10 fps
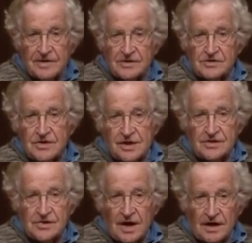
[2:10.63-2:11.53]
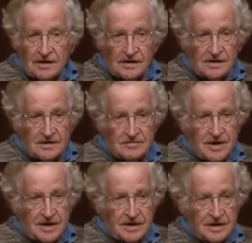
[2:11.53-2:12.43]
as genocidal
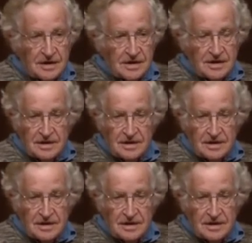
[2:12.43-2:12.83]
by the